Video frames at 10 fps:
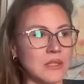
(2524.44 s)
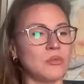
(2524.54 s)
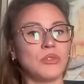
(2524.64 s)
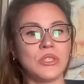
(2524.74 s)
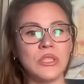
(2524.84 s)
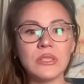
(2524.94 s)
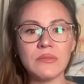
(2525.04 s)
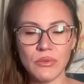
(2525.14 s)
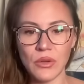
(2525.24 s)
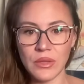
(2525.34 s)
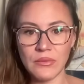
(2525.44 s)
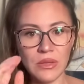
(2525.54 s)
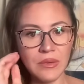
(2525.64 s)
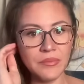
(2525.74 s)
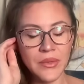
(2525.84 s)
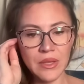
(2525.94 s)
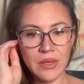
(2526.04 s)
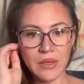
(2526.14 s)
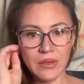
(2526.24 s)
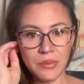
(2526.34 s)
would see it in front of him.
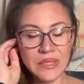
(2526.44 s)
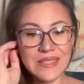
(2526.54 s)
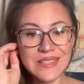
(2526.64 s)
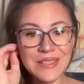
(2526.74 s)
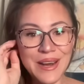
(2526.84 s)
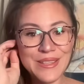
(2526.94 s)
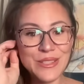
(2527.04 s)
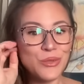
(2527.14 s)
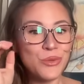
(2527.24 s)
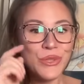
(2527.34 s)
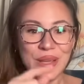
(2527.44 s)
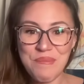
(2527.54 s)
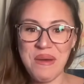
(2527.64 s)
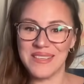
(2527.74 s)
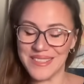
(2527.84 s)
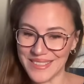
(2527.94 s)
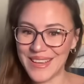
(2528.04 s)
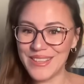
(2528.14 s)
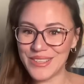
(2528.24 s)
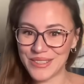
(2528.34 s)
But it starts through the
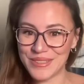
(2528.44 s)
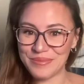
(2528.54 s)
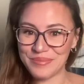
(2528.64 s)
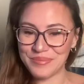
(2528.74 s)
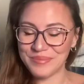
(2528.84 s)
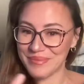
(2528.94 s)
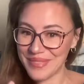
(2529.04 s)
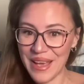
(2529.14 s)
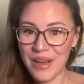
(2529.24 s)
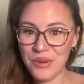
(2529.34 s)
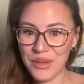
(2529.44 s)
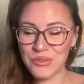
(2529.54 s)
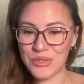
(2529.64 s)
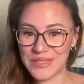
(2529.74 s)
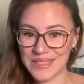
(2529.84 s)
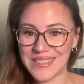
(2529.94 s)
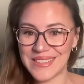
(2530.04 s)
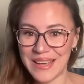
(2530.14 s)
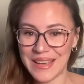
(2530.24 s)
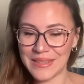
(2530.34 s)
imagination. How interesting is
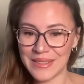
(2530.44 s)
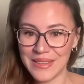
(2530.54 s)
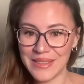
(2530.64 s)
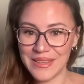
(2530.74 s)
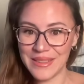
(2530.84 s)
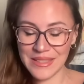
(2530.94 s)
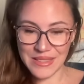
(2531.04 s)
that? There